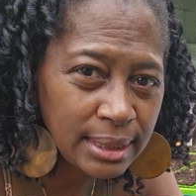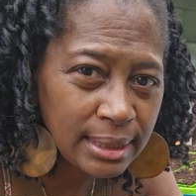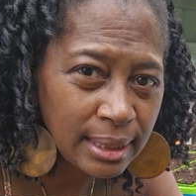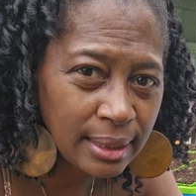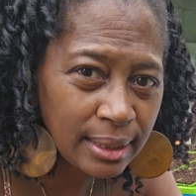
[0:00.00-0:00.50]

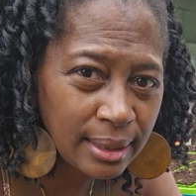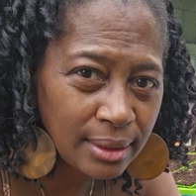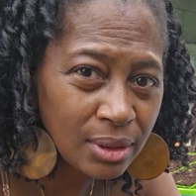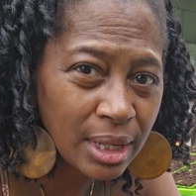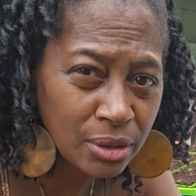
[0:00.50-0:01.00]
yeah,
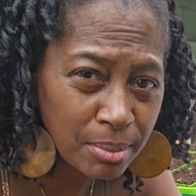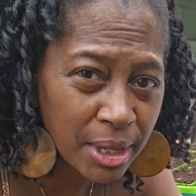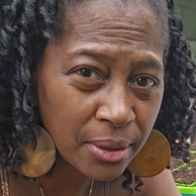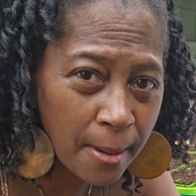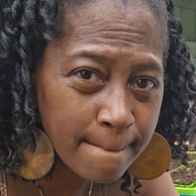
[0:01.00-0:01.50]
you got to do
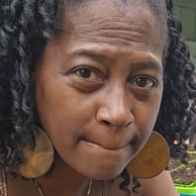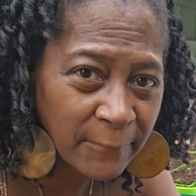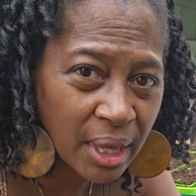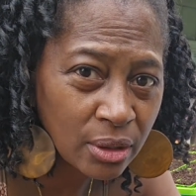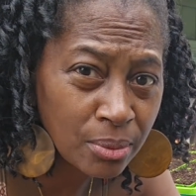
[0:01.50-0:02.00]
better.
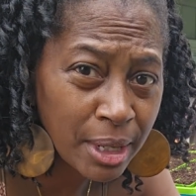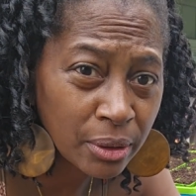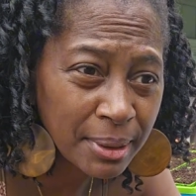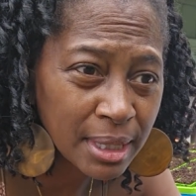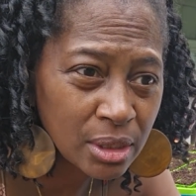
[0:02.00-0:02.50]
You got to do better,
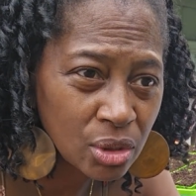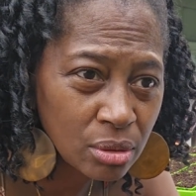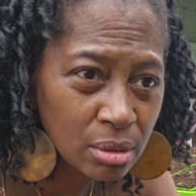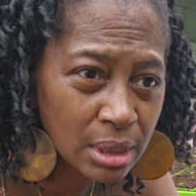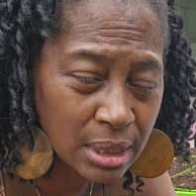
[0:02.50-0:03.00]
because
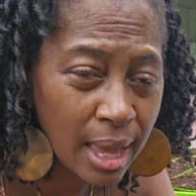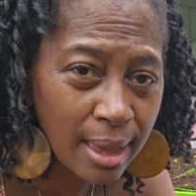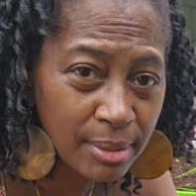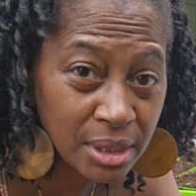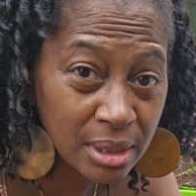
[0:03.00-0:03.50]
the
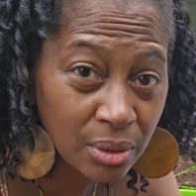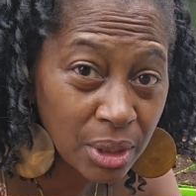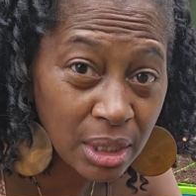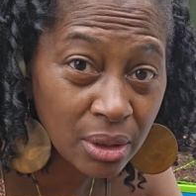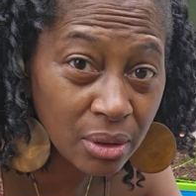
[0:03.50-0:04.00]
time is still
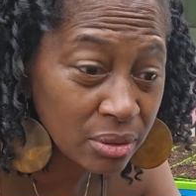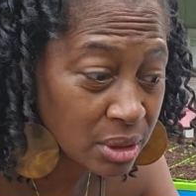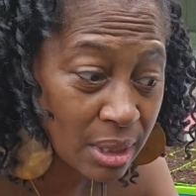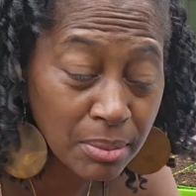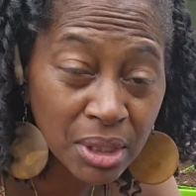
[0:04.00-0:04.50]
here.
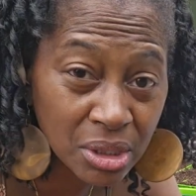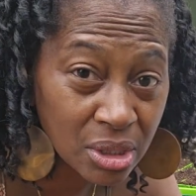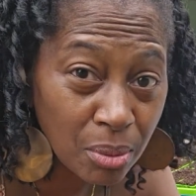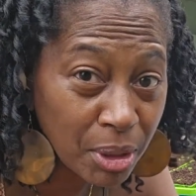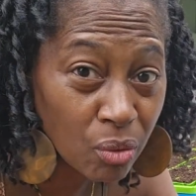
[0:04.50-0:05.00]
Something could
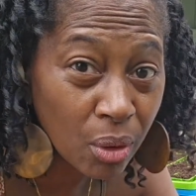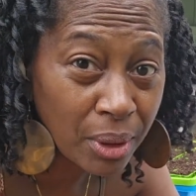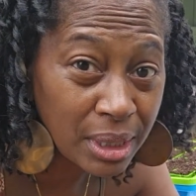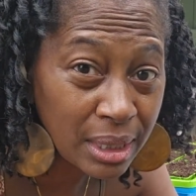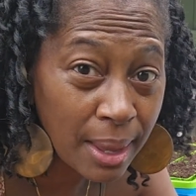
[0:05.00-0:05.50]
still be
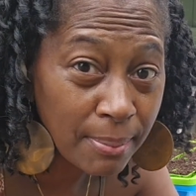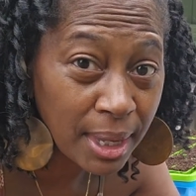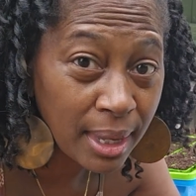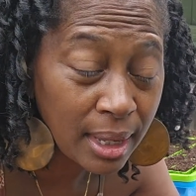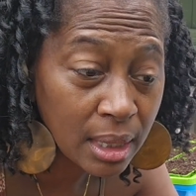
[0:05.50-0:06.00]
growing in that
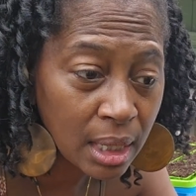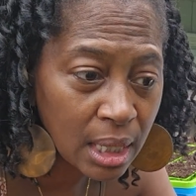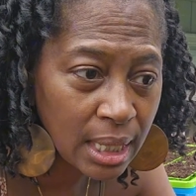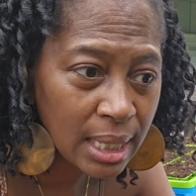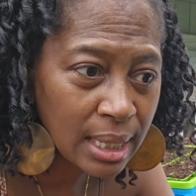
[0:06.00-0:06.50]
bed.
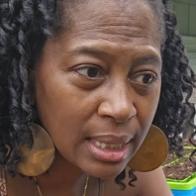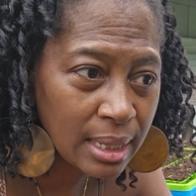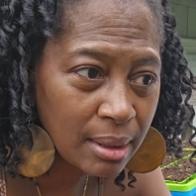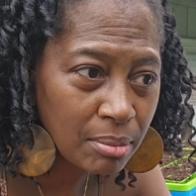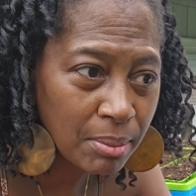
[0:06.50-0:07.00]

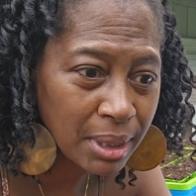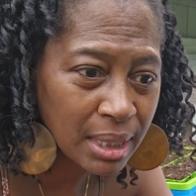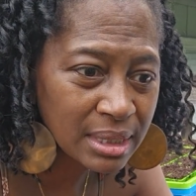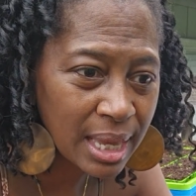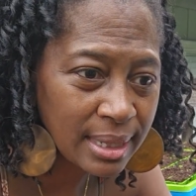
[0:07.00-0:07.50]
But
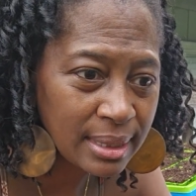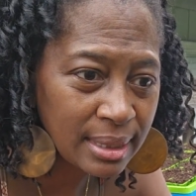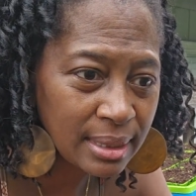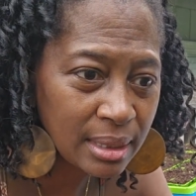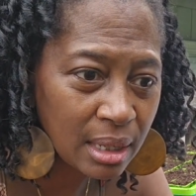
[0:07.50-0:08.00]
because I
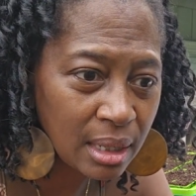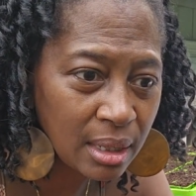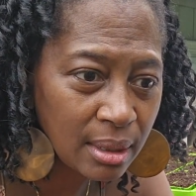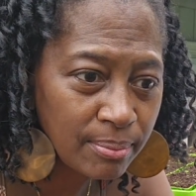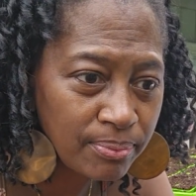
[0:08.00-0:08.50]
didn't
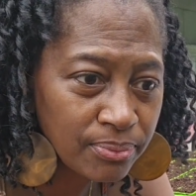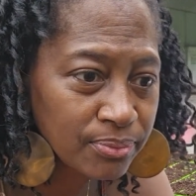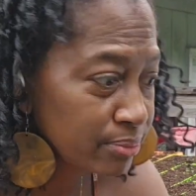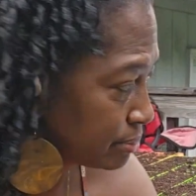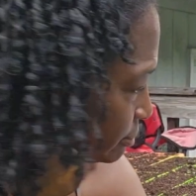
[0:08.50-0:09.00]

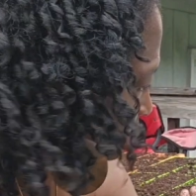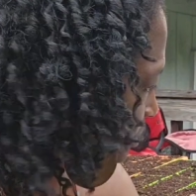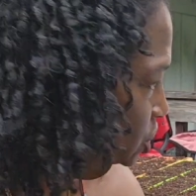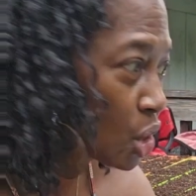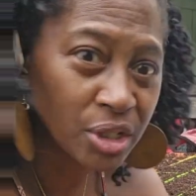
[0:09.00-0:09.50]

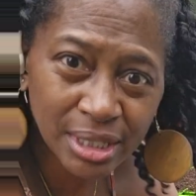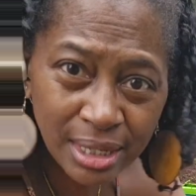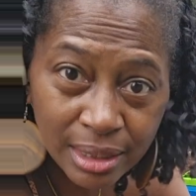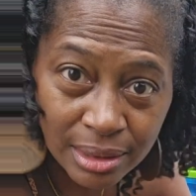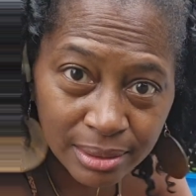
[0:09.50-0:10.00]
start
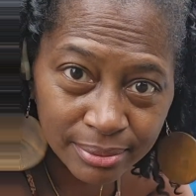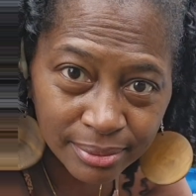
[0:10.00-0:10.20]
seeds,